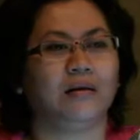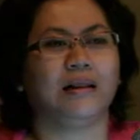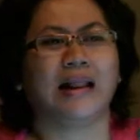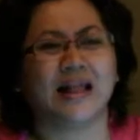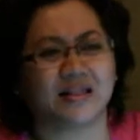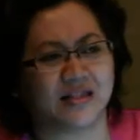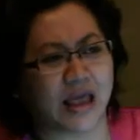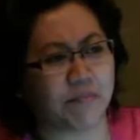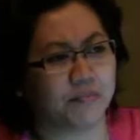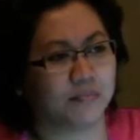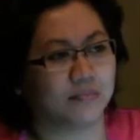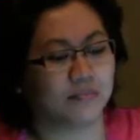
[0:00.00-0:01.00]
Let
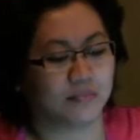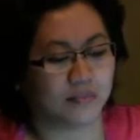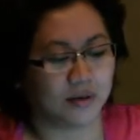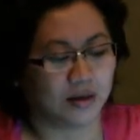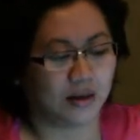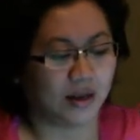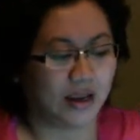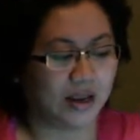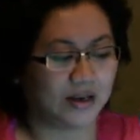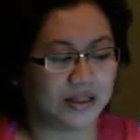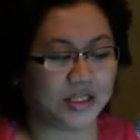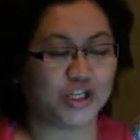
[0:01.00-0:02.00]
them,
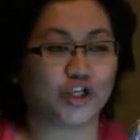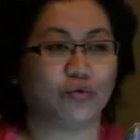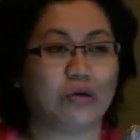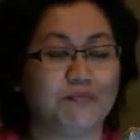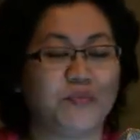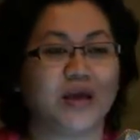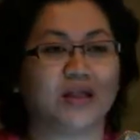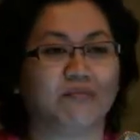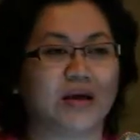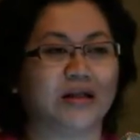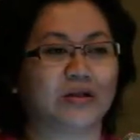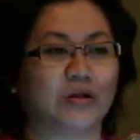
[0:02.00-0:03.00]
and the teacher will be the
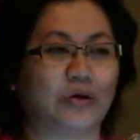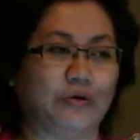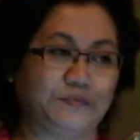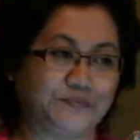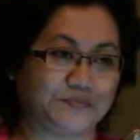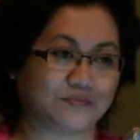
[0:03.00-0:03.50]
mentor.